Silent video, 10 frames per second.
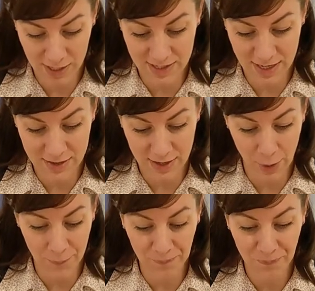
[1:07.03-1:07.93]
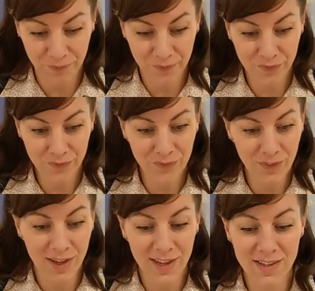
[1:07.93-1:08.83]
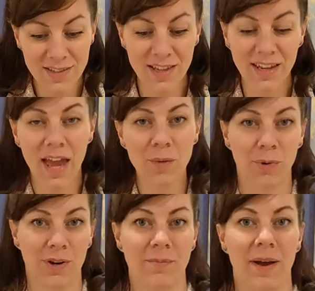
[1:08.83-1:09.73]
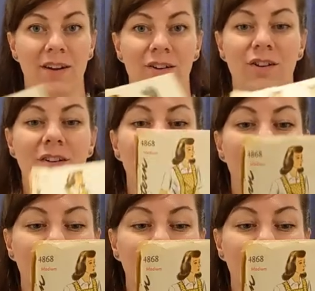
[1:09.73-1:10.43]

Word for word: an estate sale is an apron pattern.